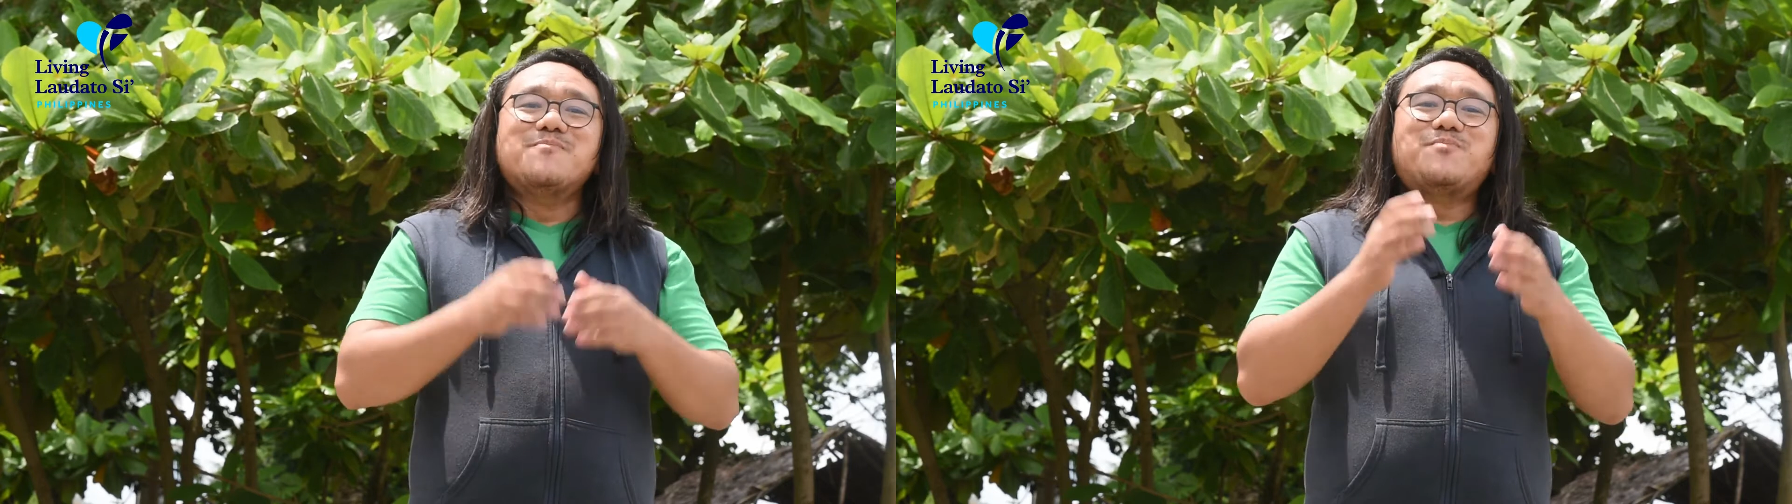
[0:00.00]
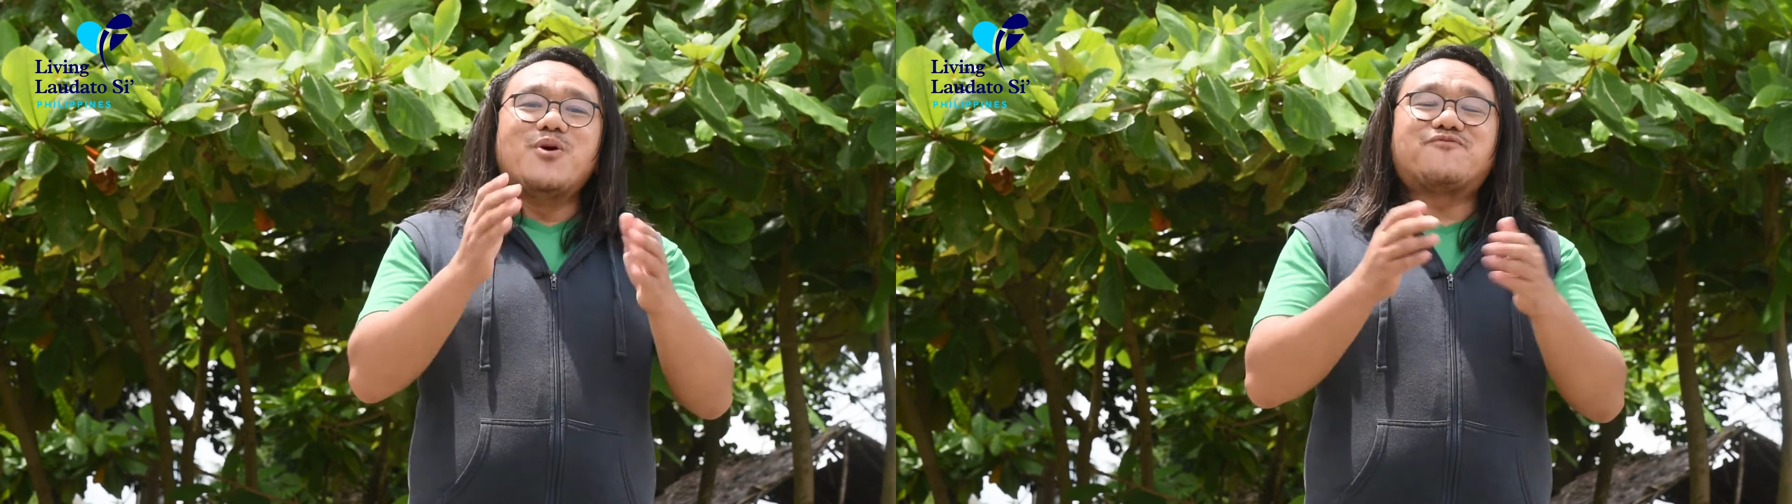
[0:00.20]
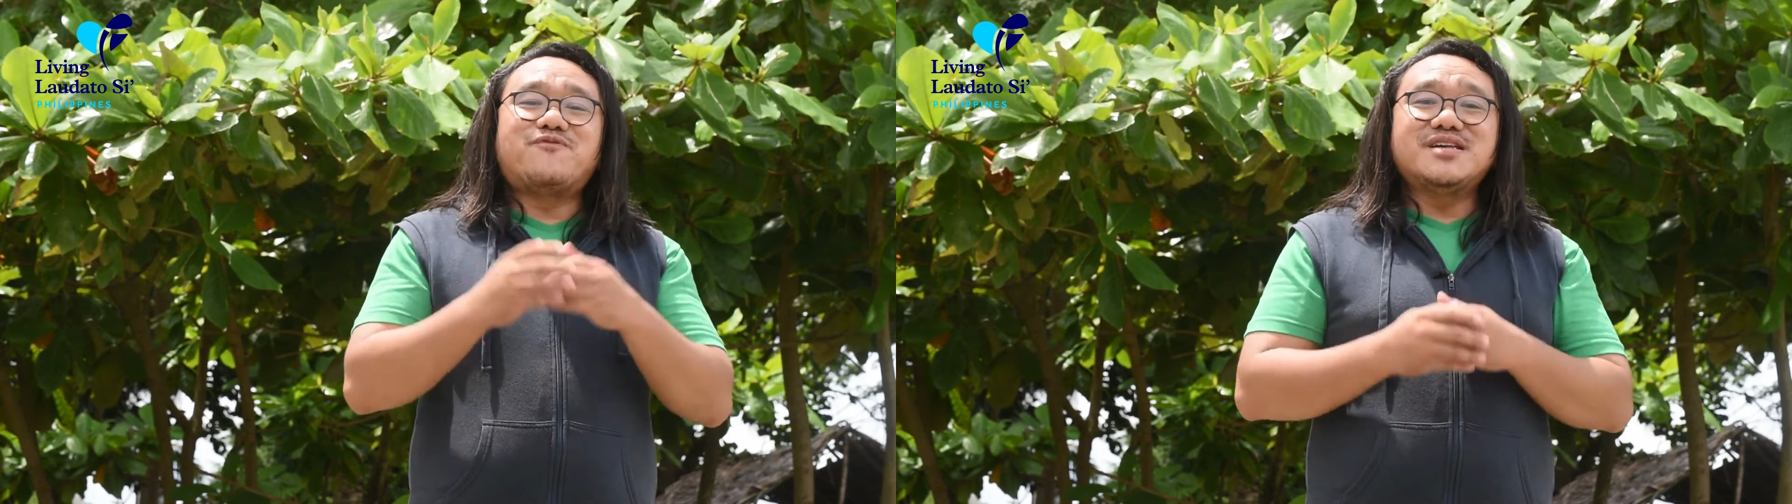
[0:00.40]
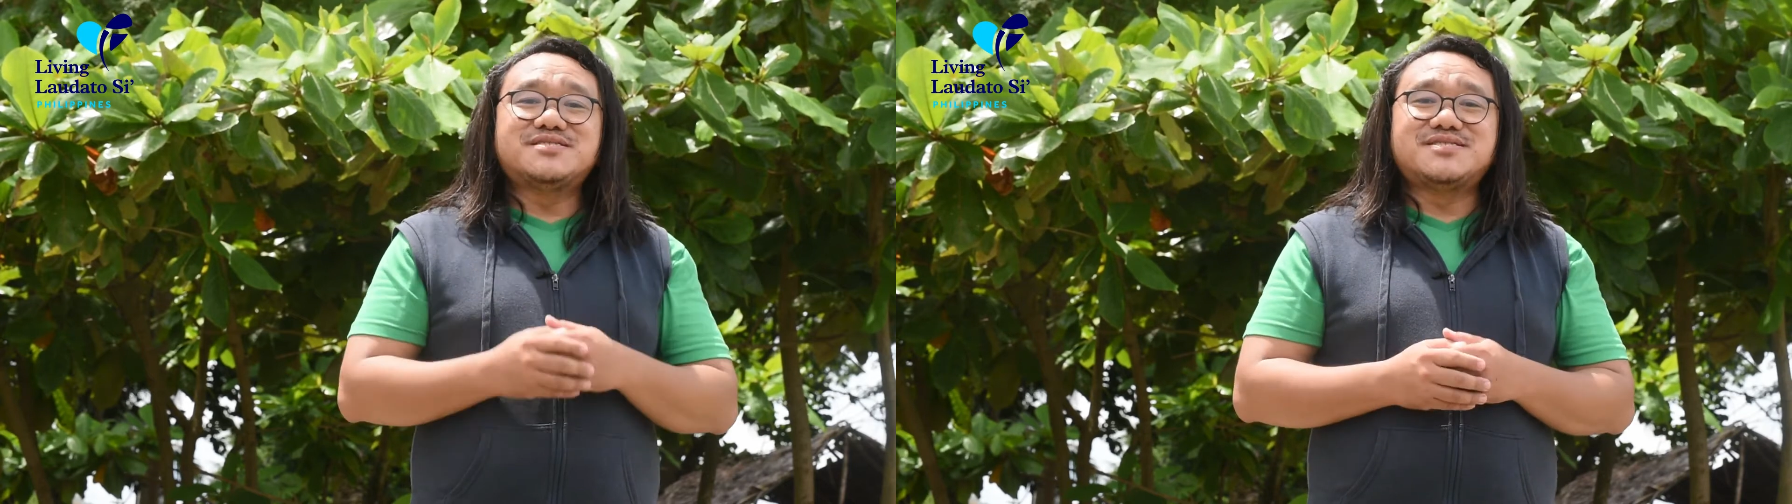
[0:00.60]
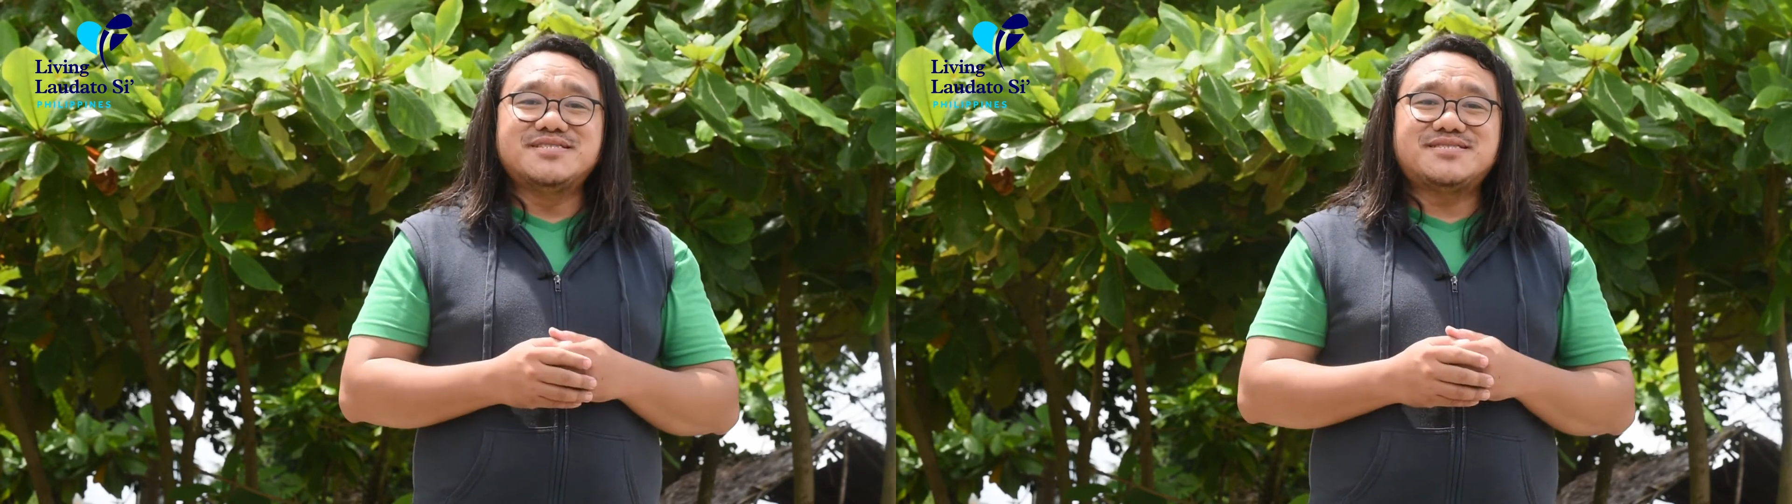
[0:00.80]
Pope
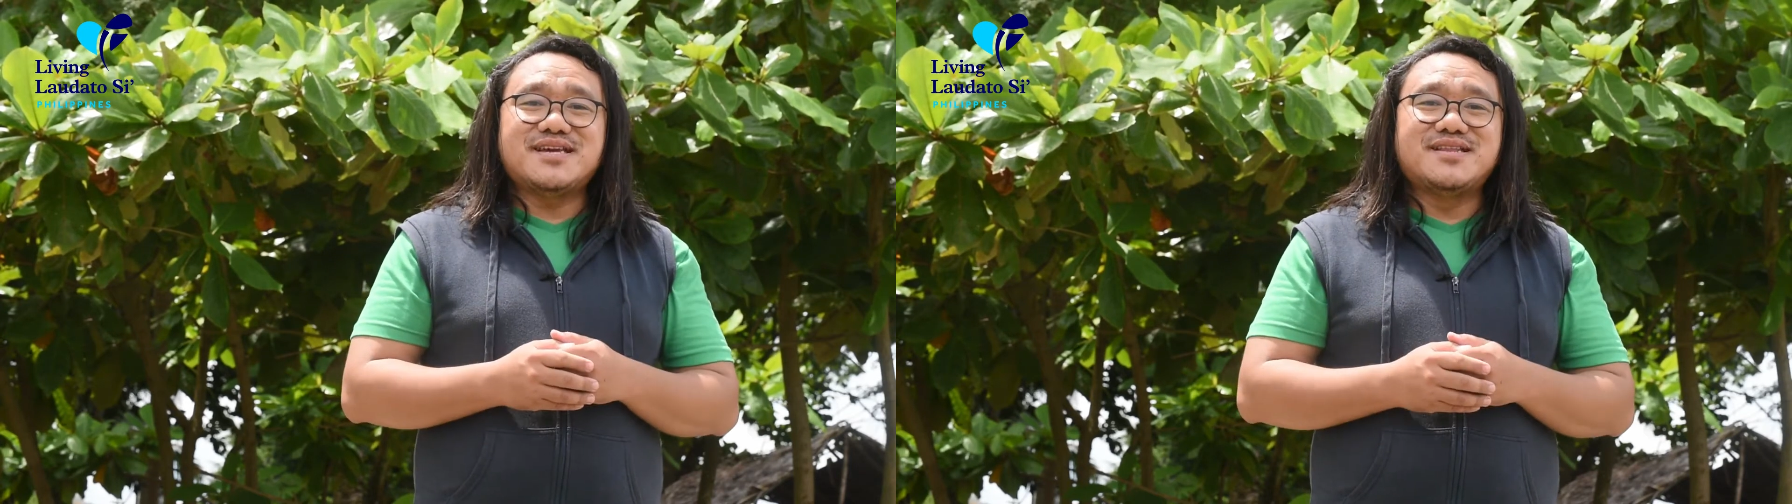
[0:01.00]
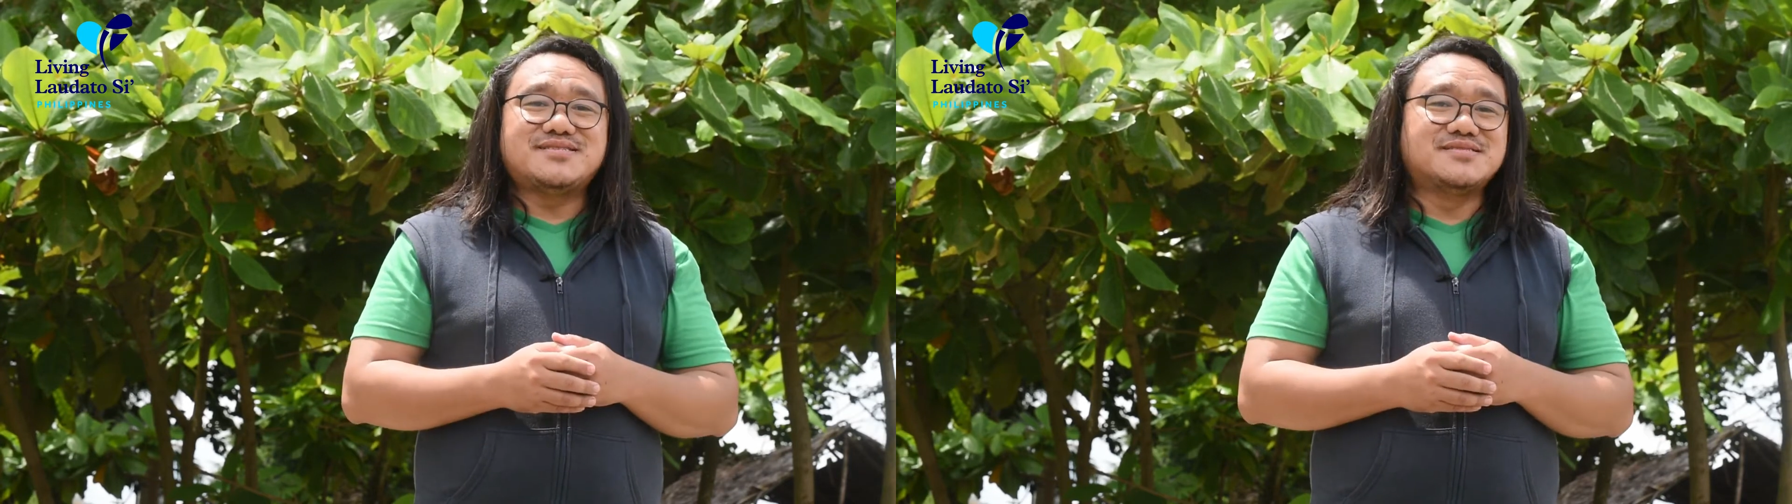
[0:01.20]
Francis, in his